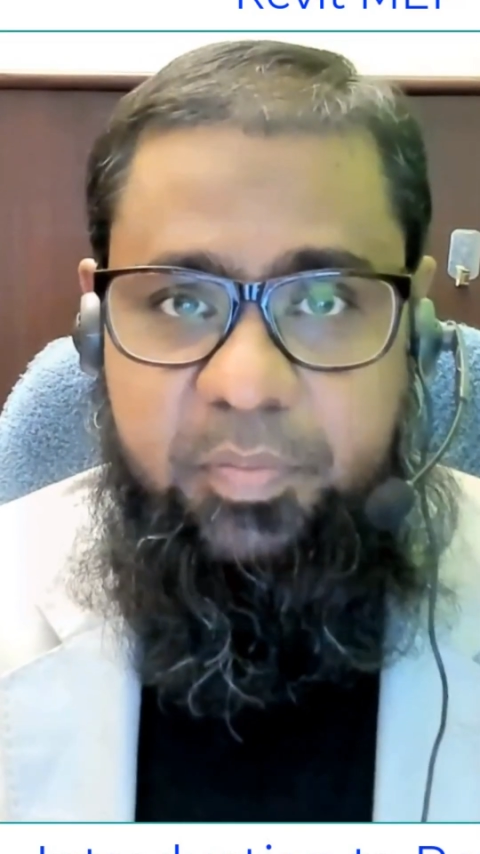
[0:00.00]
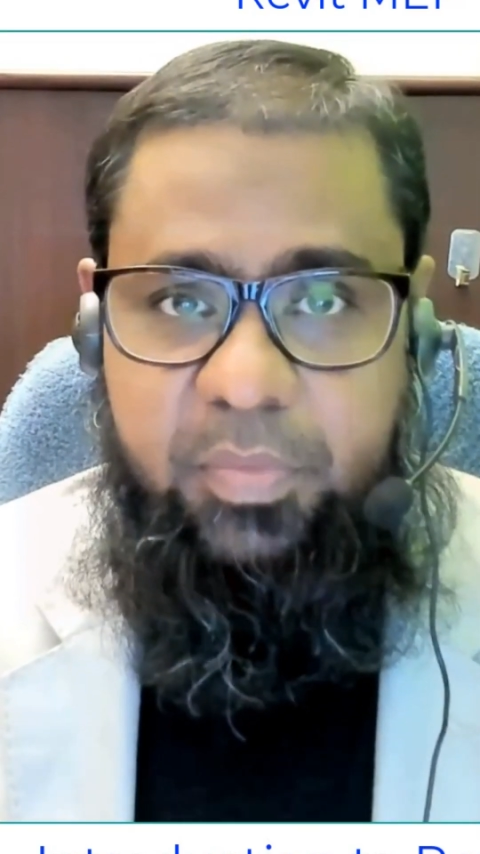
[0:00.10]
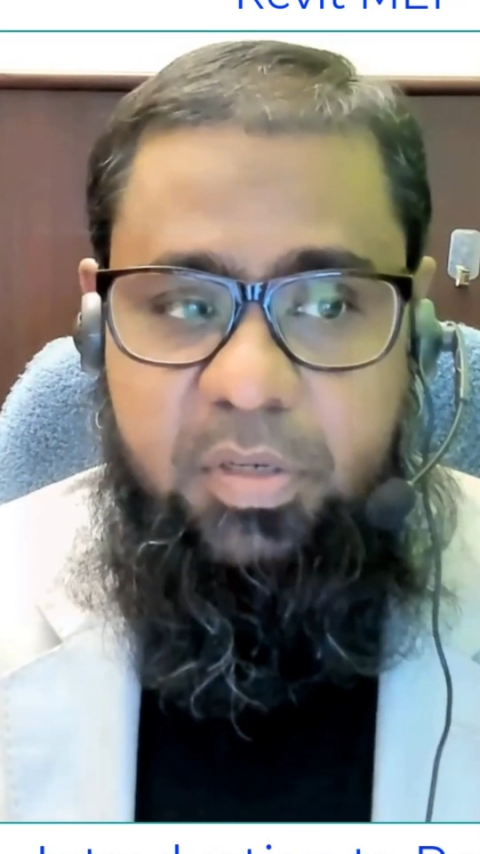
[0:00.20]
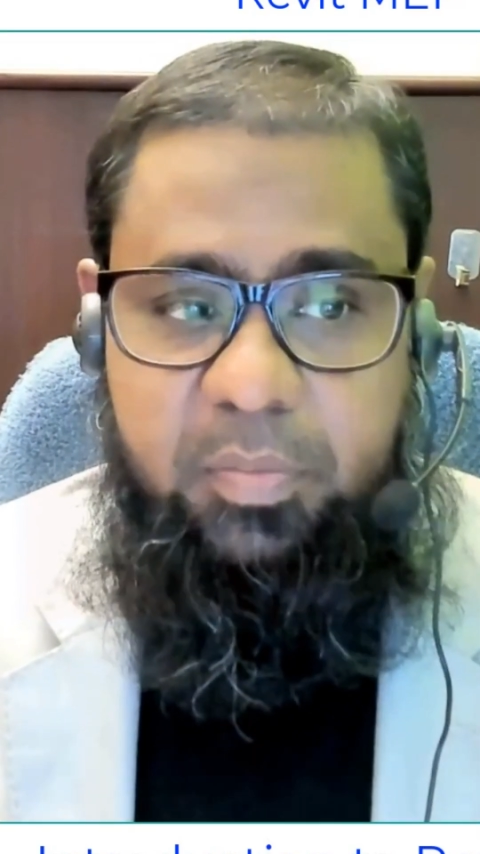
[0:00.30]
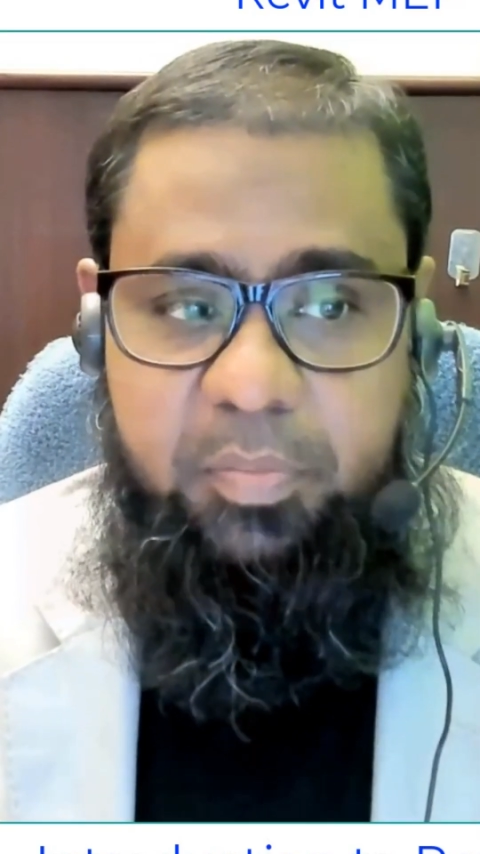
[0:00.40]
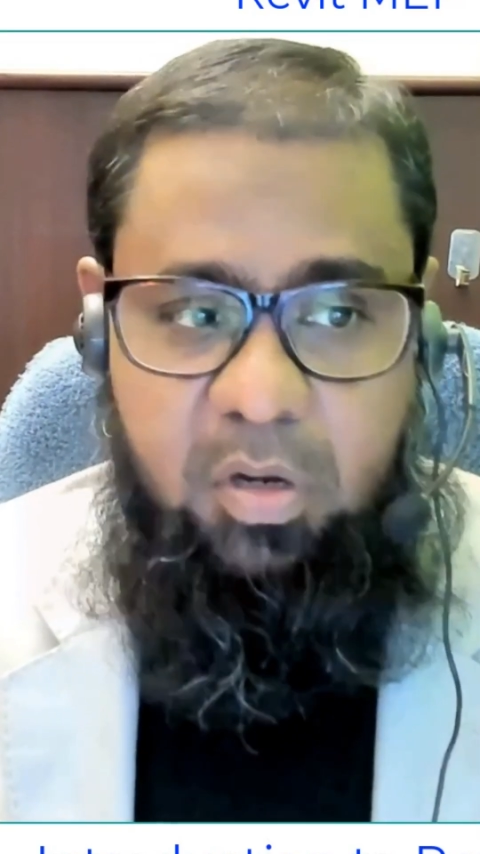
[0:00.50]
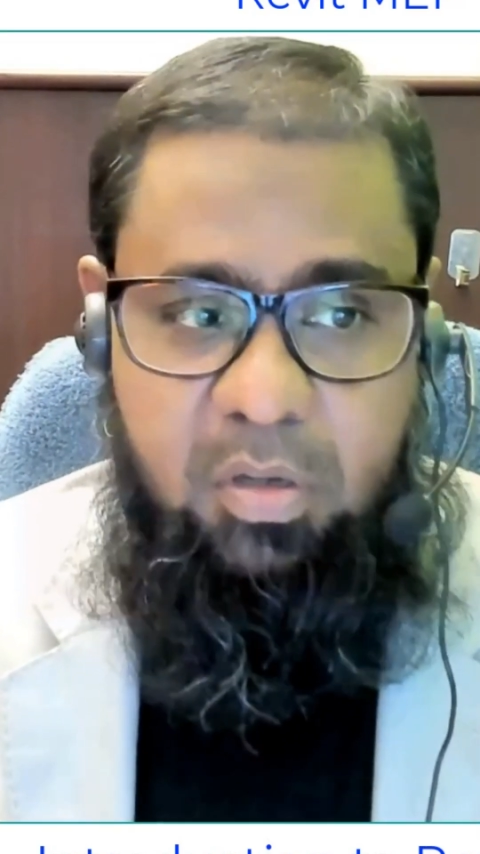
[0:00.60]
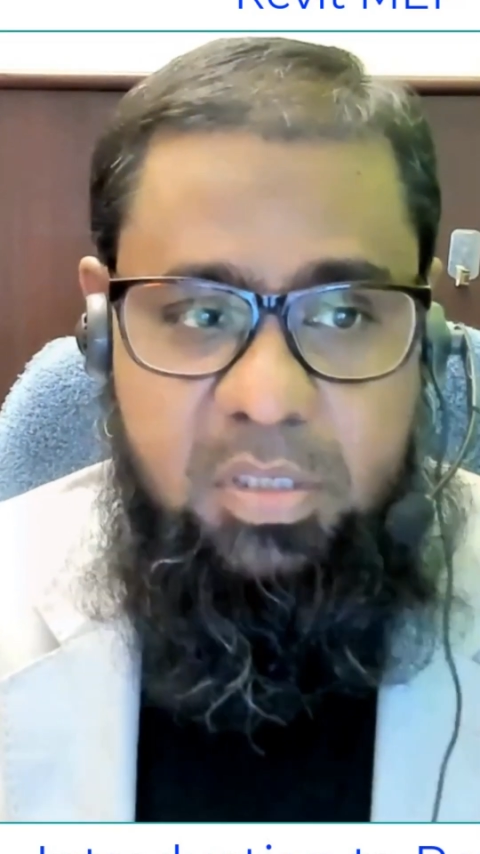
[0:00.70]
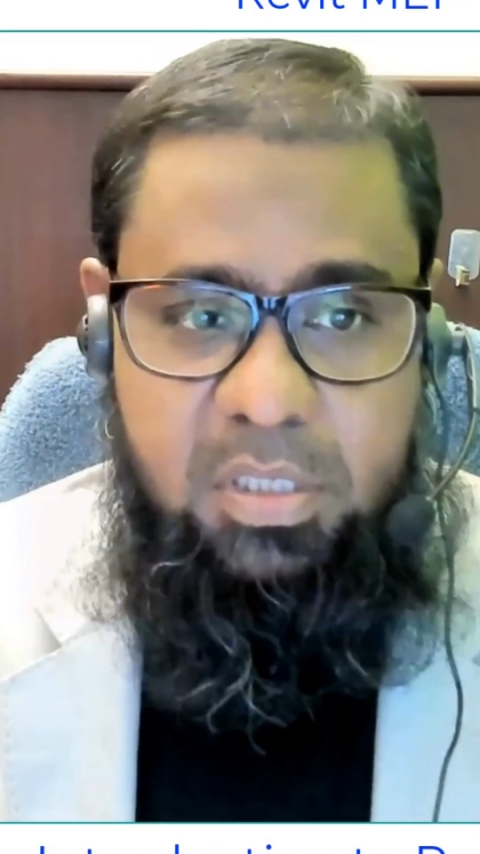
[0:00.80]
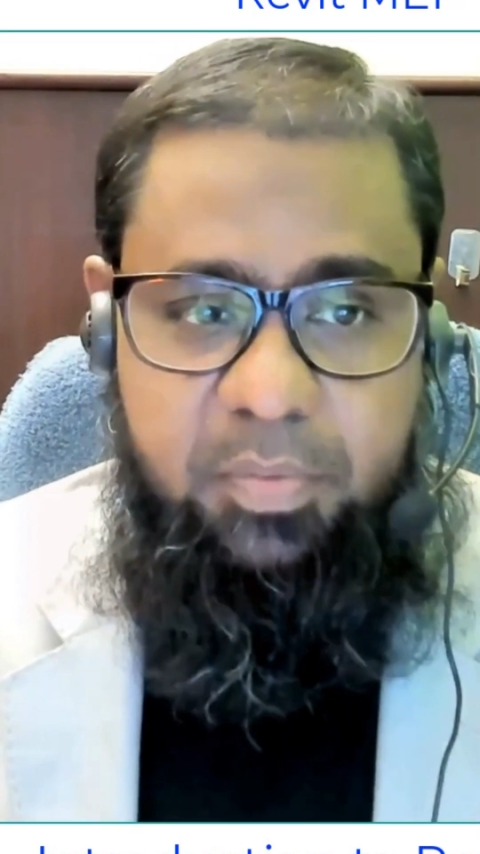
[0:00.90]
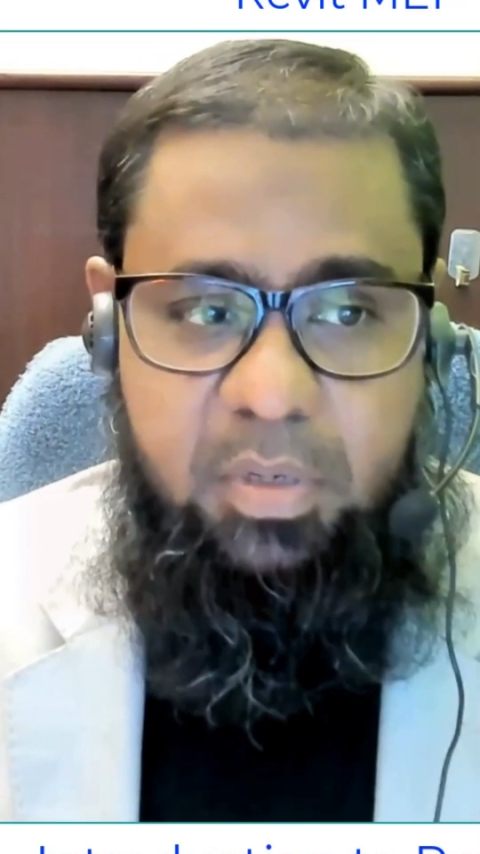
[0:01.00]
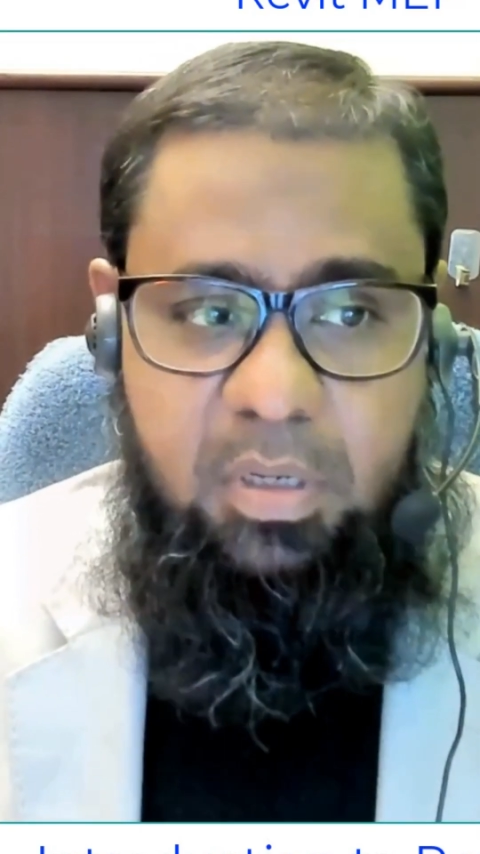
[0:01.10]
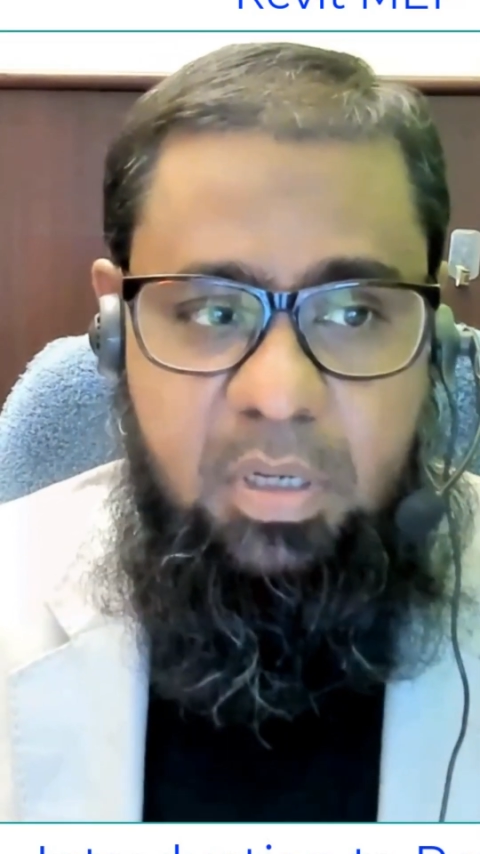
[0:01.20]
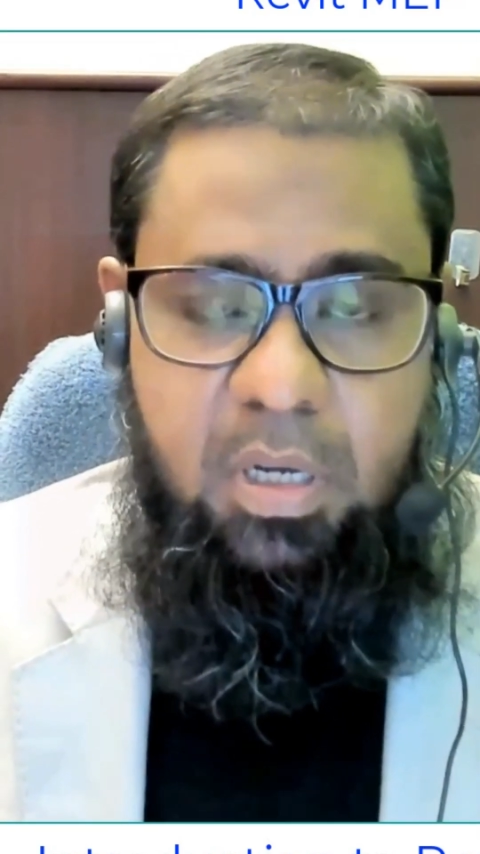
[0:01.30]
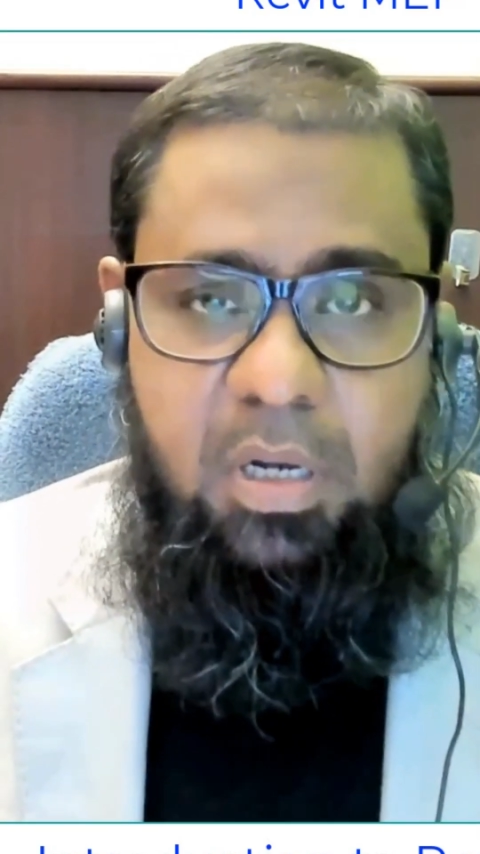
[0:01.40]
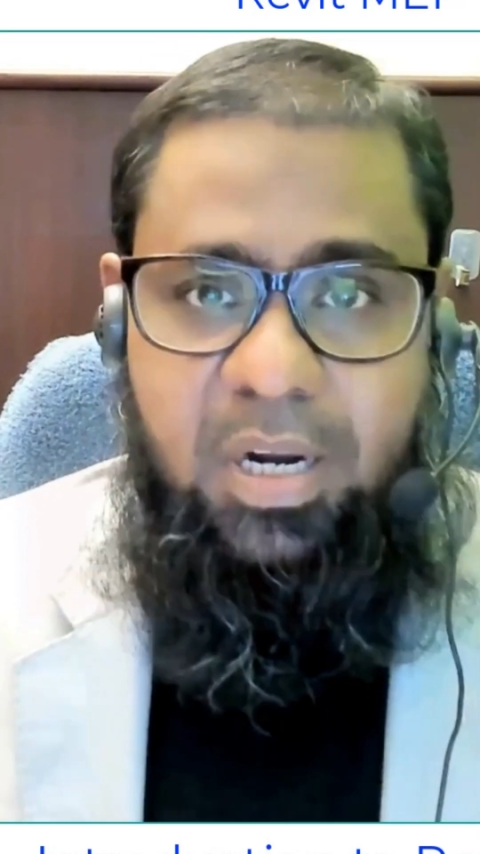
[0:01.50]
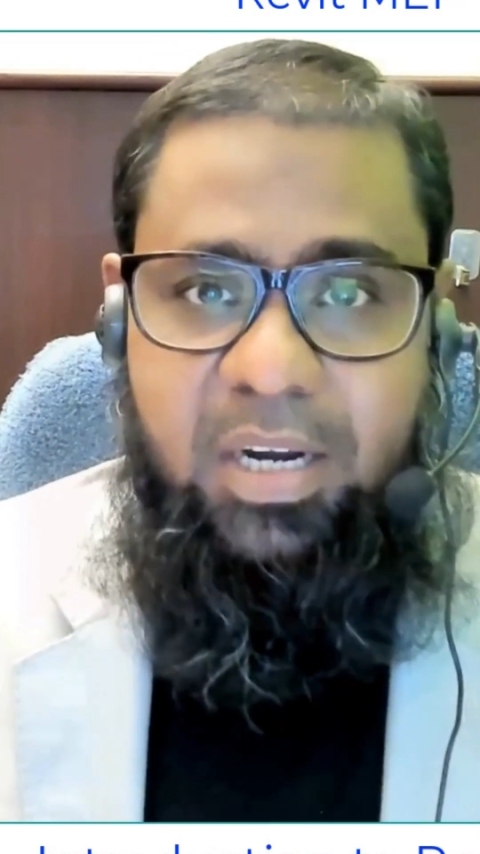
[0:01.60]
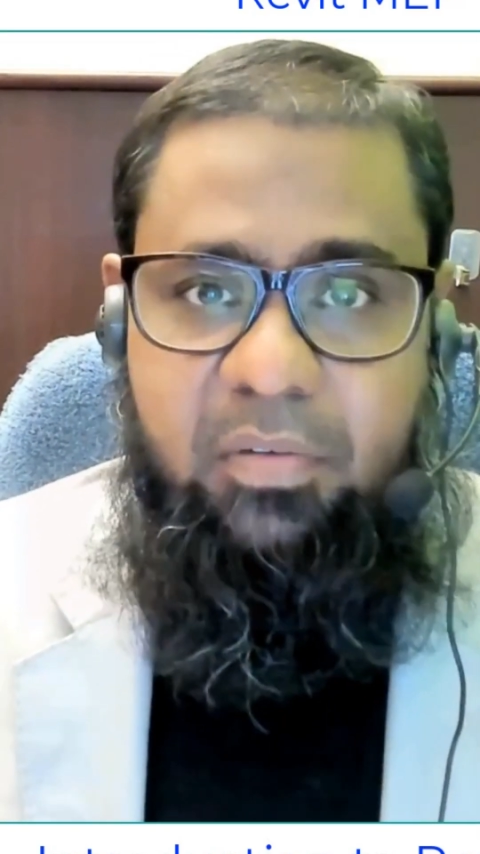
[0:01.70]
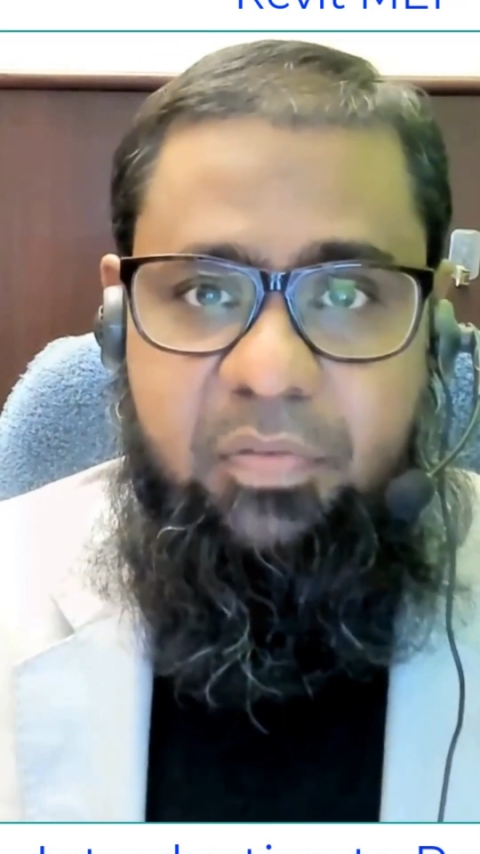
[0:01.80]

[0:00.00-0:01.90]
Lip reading: It's a big concept right